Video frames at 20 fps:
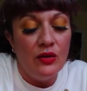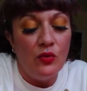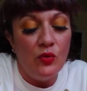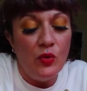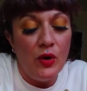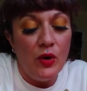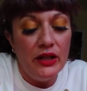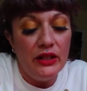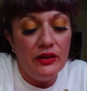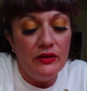
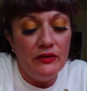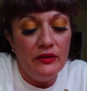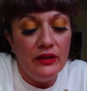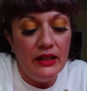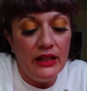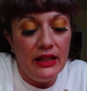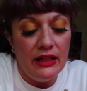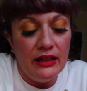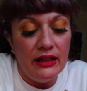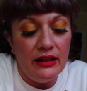what you
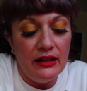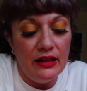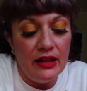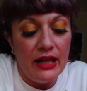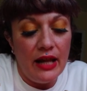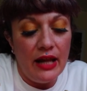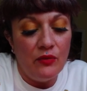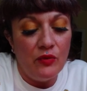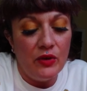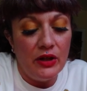need
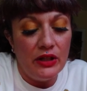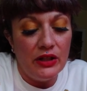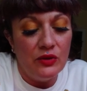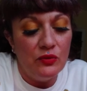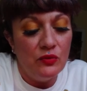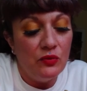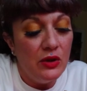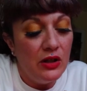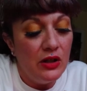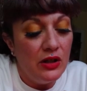and what you
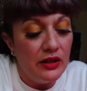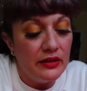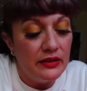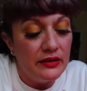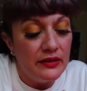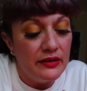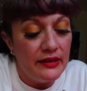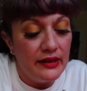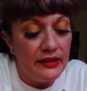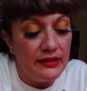
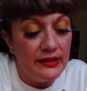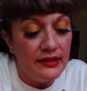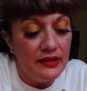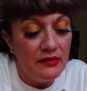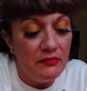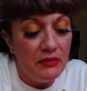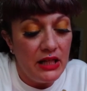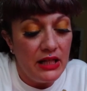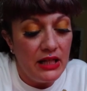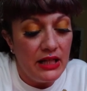want. That
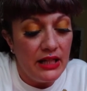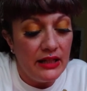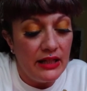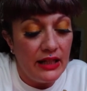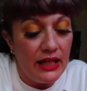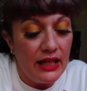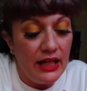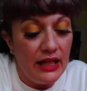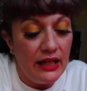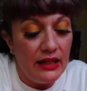doesn't mean in
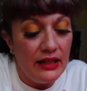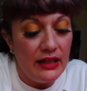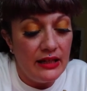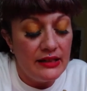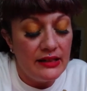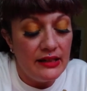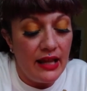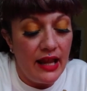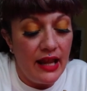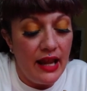the
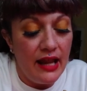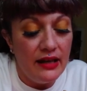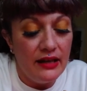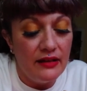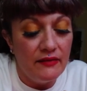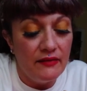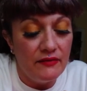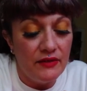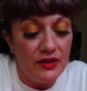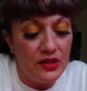it's the end
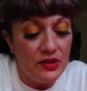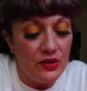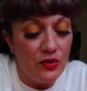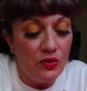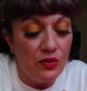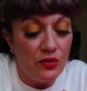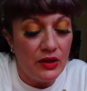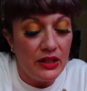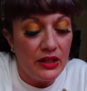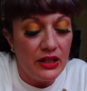of the
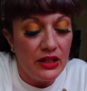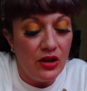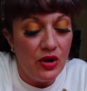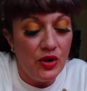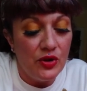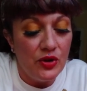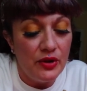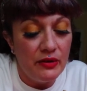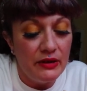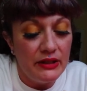story,
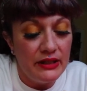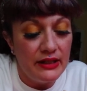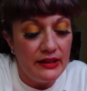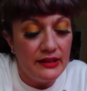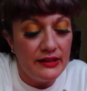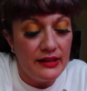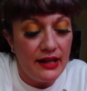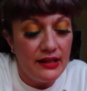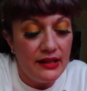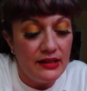although it
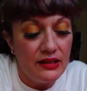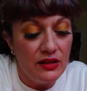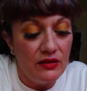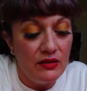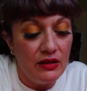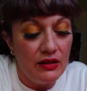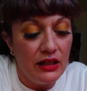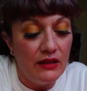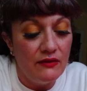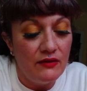does ask you
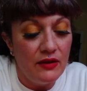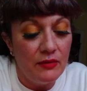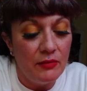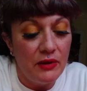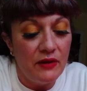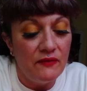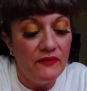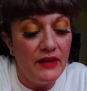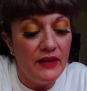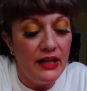to give up
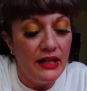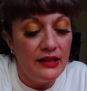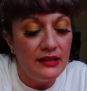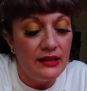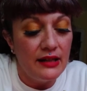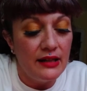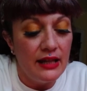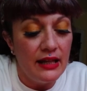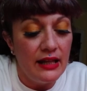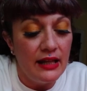the
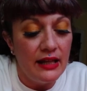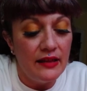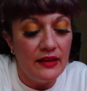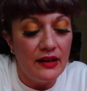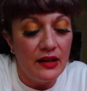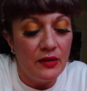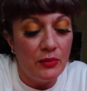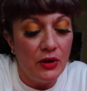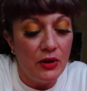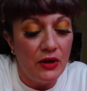fantasy
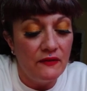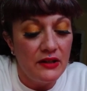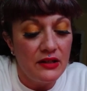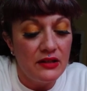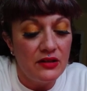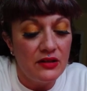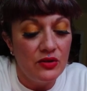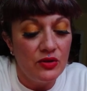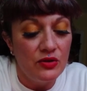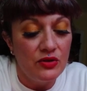that a perfect
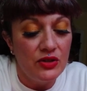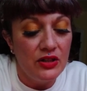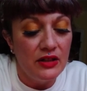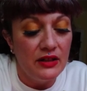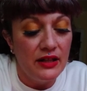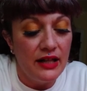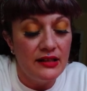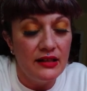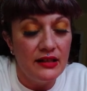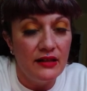solution
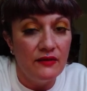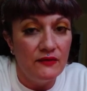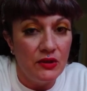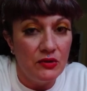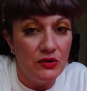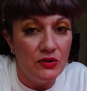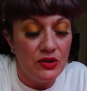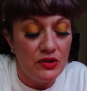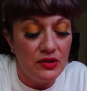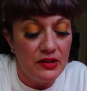lies in the
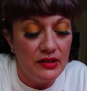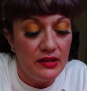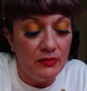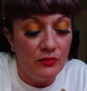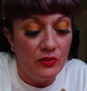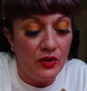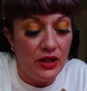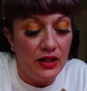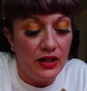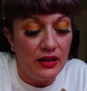future
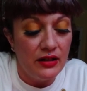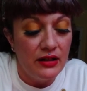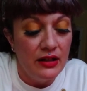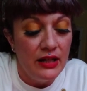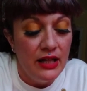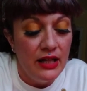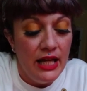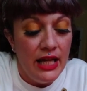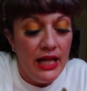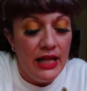somewhere.
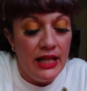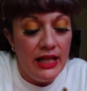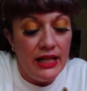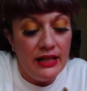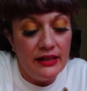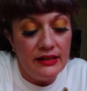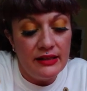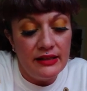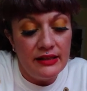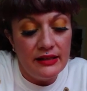
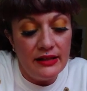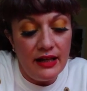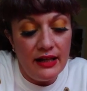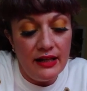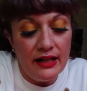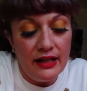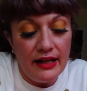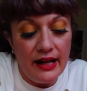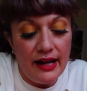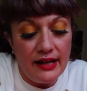
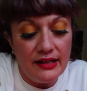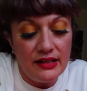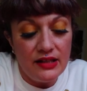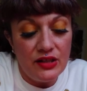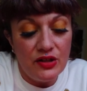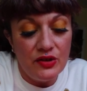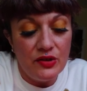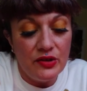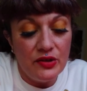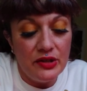Instead, it asks
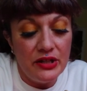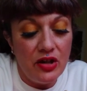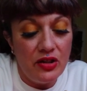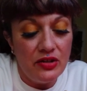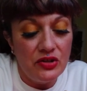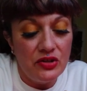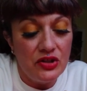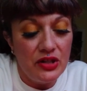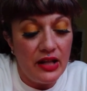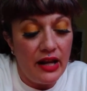you to
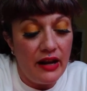acknowledge